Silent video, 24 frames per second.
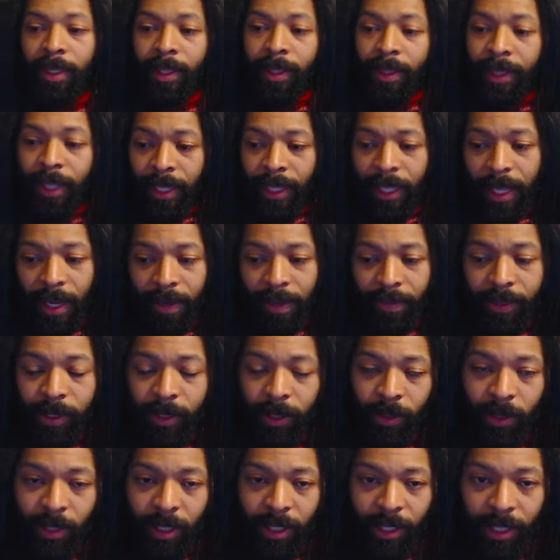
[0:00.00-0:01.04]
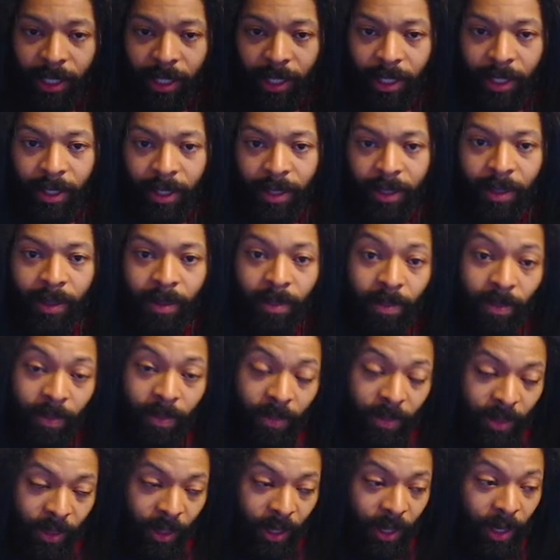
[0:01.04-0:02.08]
Thank y'all for tuning in
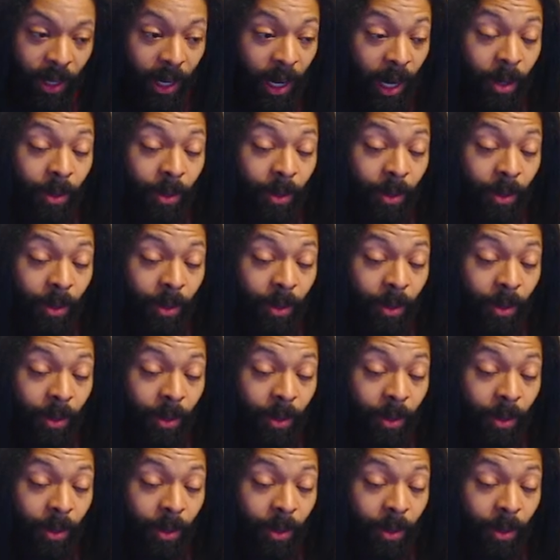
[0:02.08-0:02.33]
thank I